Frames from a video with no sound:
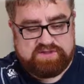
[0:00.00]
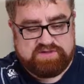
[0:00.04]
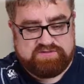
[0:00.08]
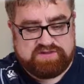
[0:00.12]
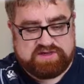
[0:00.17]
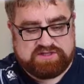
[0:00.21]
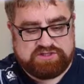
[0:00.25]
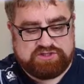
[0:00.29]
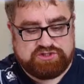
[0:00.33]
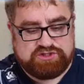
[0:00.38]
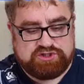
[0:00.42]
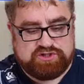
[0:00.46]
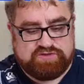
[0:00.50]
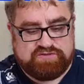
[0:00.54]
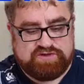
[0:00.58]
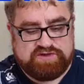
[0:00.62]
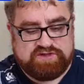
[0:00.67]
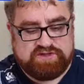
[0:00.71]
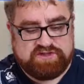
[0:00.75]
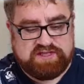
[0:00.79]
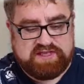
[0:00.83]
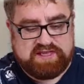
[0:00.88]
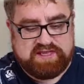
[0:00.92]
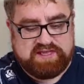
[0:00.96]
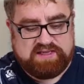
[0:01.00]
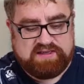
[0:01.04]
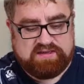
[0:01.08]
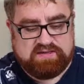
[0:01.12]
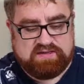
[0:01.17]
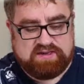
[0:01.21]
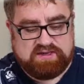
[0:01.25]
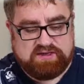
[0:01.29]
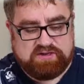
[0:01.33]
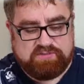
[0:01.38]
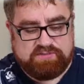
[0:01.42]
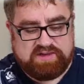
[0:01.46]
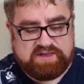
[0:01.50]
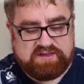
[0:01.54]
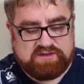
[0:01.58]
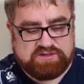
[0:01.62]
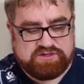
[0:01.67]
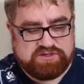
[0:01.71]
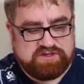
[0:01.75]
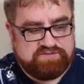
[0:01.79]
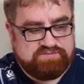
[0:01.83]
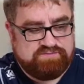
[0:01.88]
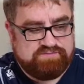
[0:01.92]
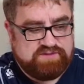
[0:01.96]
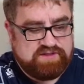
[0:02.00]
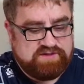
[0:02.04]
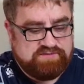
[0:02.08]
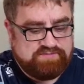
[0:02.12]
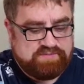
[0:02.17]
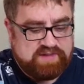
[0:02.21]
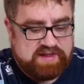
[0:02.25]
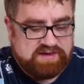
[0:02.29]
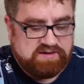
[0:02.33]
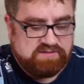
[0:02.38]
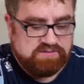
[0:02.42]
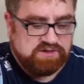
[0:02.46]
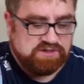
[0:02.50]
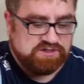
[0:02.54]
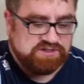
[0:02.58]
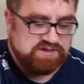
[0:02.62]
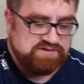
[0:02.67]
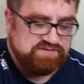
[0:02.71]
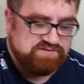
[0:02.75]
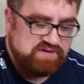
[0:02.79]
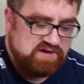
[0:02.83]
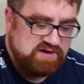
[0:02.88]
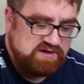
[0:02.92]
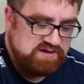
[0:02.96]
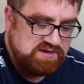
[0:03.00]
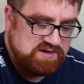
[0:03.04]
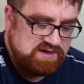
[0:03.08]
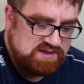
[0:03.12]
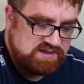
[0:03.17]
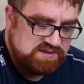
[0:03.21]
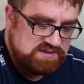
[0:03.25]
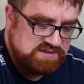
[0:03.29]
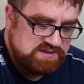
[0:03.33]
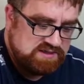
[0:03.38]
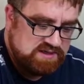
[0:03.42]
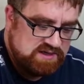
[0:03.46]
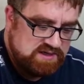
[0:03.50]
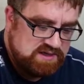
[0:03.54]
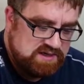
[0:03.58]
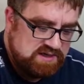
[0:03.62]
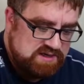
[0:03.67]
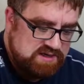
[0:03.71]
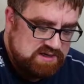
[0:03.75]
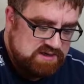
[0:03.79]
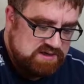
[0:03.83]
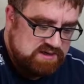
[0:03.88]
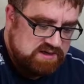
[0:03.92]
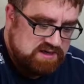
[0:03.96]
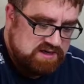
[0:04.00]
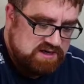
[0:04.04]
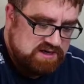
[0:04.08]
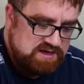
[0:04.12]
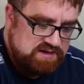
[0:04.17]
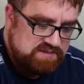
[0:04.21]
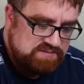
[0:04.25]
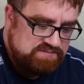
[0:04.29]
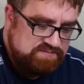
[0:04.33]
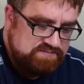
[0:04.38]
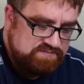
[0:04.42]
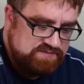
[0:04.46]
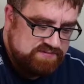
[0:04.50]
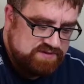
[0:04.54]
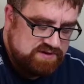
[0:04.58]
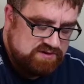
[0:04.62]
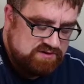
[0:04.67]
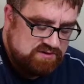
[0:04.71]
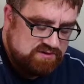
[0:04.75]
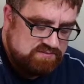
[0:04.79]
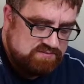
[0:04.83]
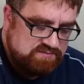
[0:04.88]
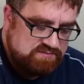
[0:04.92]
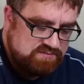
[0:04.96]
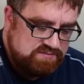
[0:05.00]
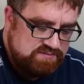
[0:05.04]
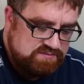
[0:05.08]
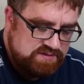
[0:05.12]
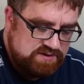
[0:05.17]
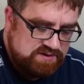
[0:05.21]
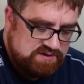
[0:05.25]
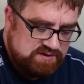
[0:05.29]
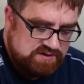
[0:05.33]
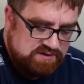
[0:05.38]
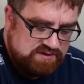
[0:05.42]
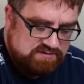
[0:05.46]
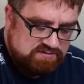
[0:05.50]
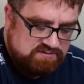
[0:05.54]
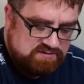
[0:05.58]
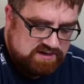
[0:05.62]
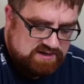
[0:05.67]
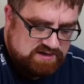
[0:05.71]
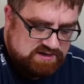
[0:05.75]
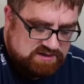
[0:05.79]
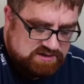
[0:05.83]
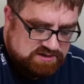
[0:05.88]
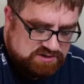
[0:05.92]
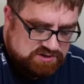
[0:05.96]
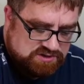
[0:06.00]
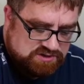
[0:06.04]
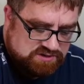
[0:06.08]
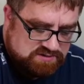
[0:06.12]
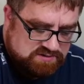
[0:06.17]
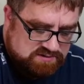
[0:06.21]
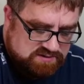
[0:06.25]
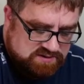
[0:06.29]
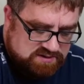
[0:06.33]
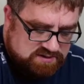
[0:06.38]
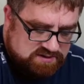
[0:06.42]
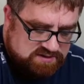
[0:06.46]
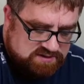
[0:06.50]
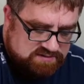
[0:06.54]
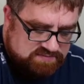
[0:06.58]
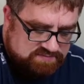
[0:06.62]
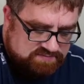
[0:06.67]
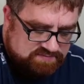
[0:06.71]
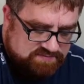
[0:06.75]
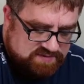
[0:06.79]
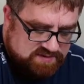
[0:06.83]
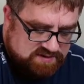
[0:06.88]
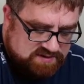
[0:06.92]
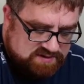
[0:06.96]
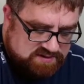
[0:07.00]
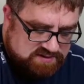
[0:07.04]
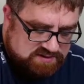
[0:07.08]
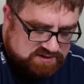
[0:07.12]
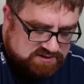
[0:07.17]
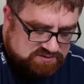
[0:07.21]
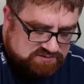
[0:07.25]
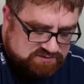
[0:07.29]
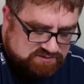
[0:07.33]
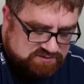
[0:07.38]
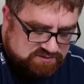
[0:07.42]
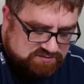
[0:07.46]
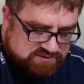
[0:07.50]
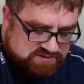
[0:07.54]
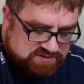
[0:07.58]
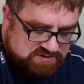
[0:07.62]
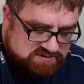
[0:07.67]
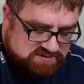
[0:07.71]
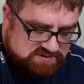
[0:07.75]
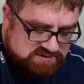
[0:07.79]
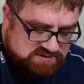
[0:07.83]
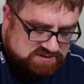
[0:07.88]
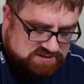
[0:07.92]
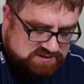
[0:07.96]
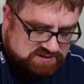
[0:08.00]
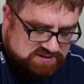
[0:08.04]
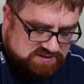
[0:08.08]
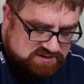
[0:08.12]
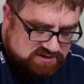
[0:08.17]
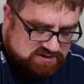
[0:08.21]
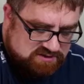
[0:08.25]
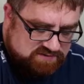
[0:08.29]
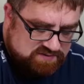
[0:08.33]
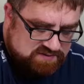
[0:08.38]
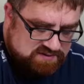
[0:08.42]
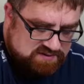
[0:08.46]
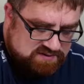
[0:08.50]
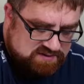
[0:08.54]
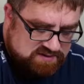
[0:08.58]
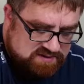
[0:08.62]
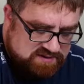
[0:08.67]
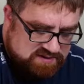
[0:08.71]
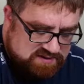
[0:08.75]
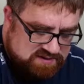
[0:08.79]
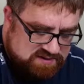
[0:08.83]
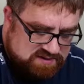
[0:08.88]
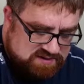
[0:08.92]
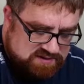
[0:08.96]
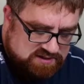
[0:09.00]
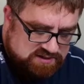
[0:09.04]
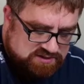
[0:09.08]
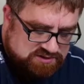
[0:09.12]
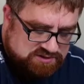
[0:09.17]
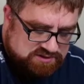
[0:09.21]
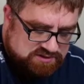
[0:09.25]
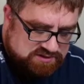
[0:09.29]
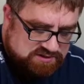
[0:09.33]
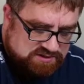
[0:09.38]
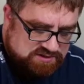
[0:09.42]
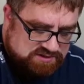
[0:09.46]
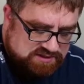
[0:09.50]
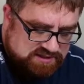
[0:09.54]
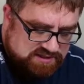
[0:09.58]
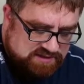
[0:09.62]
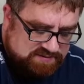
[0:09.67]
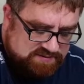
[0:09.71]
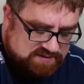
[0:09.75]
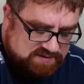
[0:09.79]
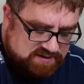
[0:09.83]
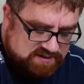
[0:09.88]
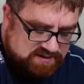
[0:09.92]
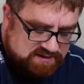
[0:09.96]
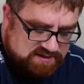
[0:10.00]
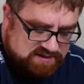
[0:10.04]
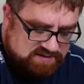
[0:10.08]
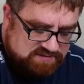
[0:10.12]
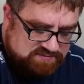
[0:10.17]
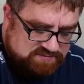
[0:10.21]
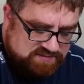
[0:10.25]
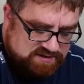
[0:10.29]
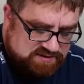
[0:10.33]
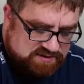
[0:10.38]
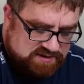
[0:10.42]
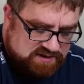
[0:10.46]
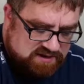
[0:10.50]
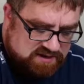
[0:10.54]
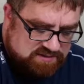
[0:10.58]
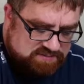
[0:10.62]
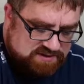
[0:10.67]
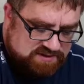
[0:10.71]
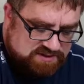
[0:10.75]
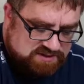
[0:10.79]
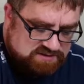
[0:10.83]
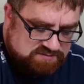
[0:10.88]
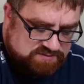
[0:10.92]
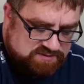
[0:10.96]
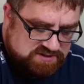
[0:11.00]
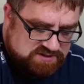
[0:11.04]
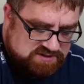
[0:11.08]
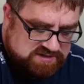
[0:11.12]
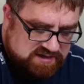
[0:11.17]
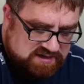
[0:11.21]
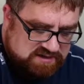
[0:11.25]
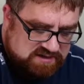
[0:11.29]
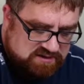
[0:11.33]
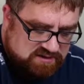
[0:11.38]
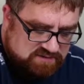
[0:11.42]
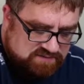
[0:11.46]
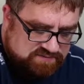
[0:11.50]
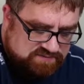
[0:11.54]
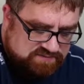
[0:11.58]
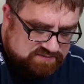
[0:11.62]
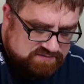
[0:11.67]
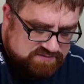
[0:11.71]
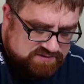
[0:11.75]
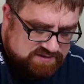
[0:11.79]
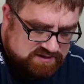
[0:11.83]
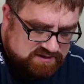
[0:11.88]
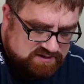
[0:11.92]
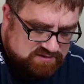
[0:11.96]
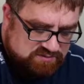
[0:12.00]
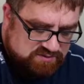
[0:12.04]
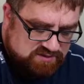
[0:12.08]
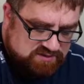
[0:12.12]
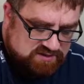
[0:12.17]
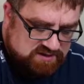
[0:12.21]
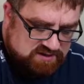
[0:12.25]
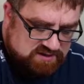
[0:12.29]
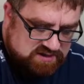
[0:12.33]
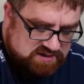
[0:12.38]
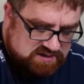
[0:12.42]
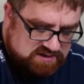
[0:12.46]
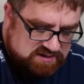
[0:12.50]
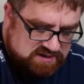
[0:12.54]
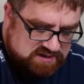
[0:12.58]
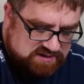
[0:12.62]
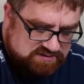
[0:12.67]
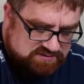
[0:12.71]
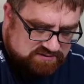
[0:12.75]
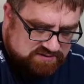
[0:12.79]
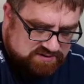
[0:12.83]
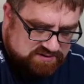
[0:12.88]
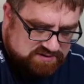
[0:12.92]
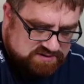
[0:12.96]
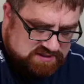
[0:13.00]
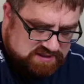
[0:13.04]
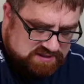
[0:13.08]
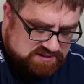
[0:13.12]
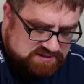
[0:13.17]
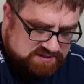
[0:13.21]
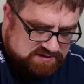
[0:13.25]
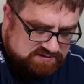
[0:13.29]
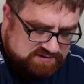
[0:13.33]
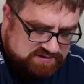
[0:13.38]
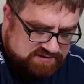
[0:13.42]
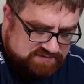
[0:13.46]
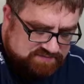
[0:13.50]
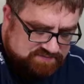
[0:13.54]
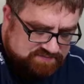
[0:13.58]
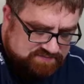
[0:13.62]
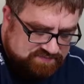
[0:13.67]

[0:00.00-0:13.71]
actually suffered in the heat a little bit, so they've bent because they're fine cast. They're not in great condition. This one's almost sitting over, as you can see. They are meant to be slightly off center, but I don't think to that degree.